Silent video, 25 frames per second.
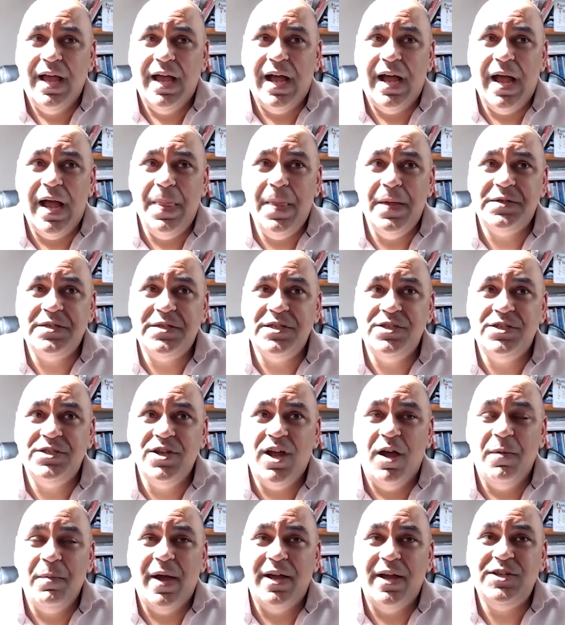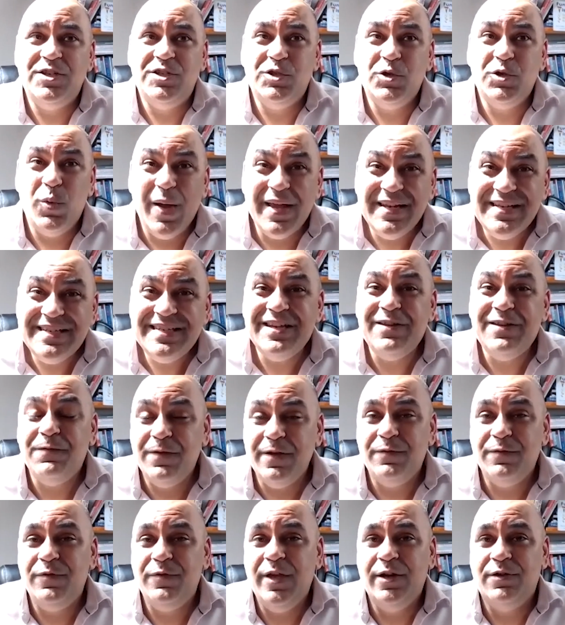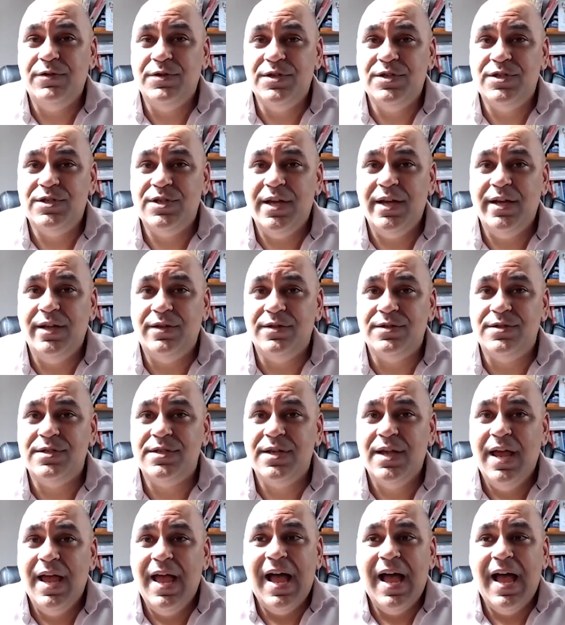And this is now my 25th year in sales.